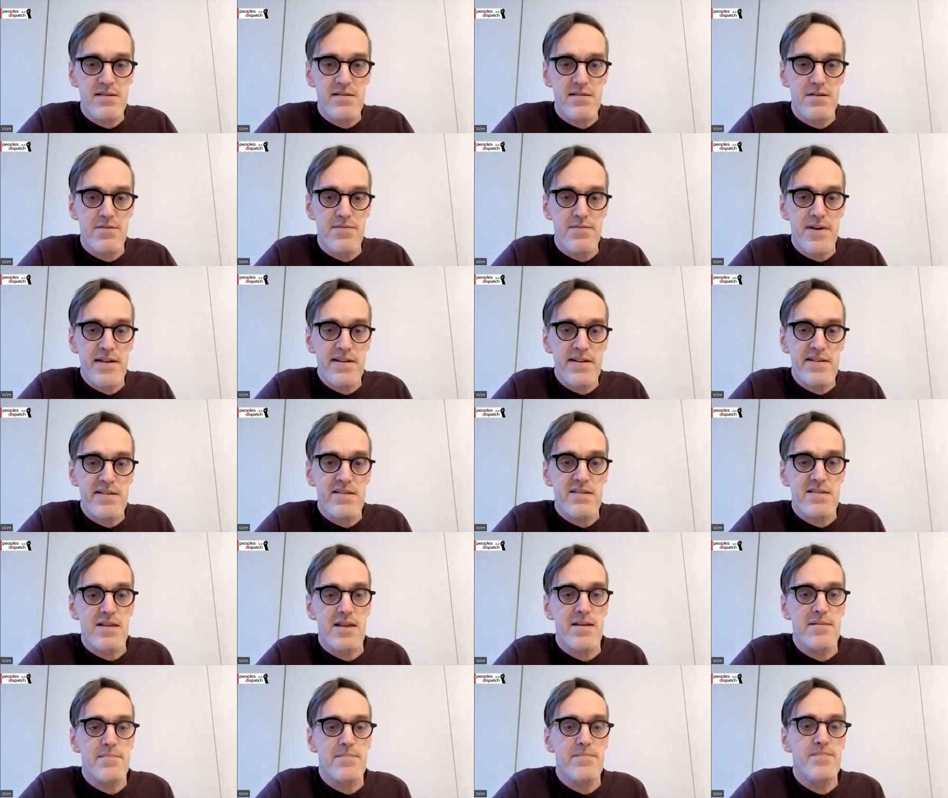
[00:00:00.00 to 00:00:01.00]
the very
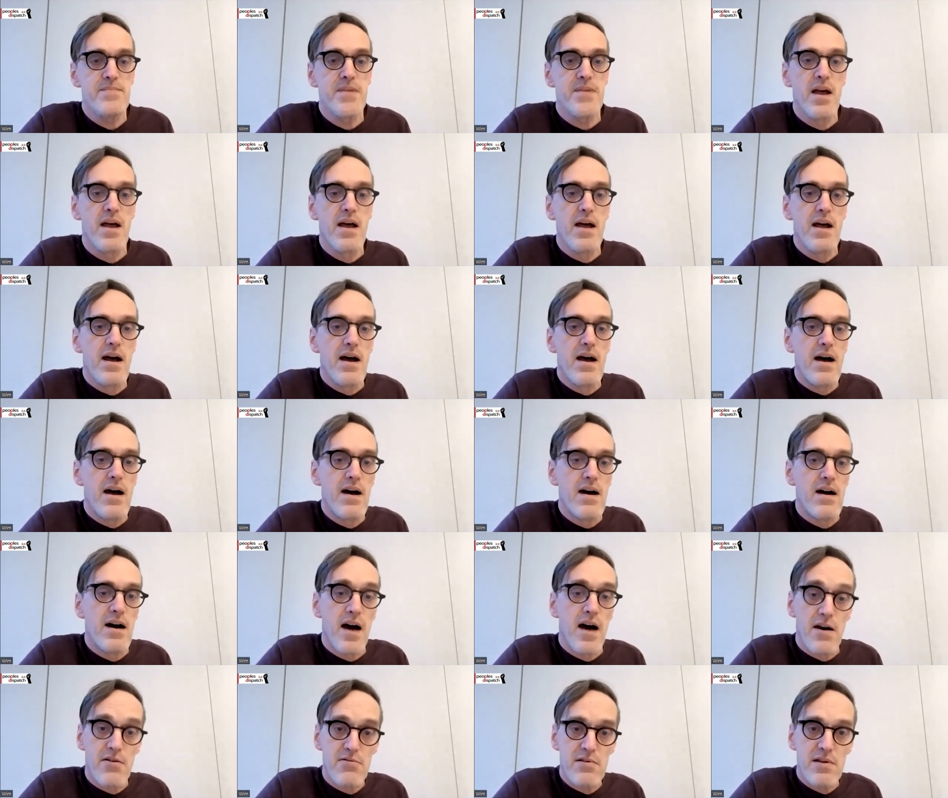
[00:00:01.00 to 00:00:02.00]
same uh,
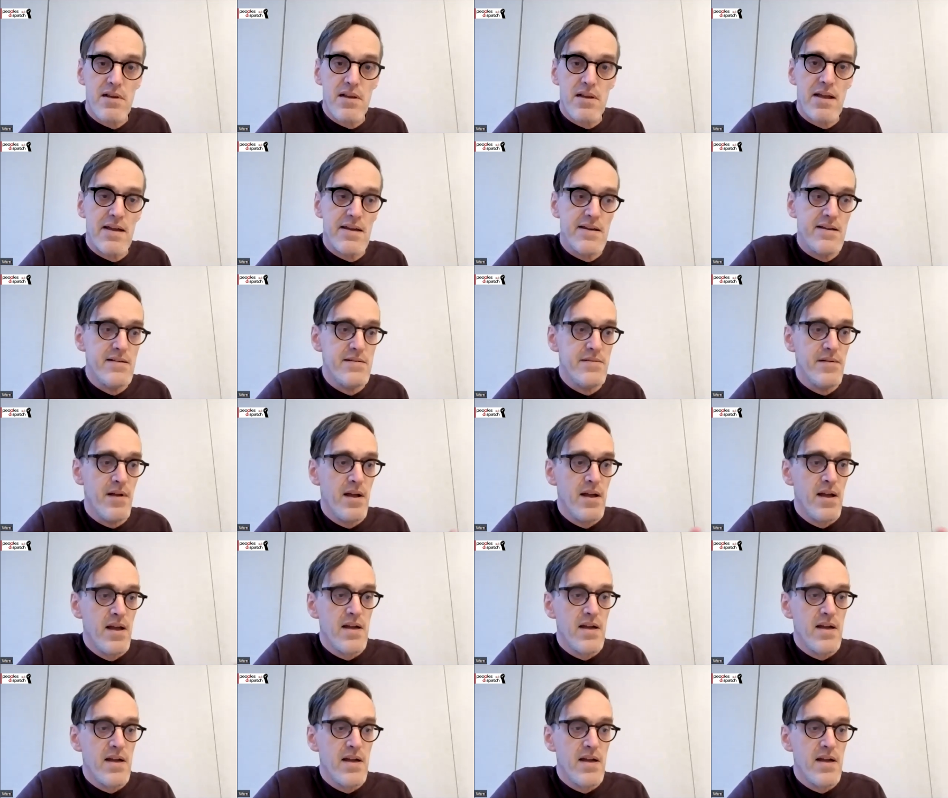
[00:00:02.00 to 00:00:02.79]
outline,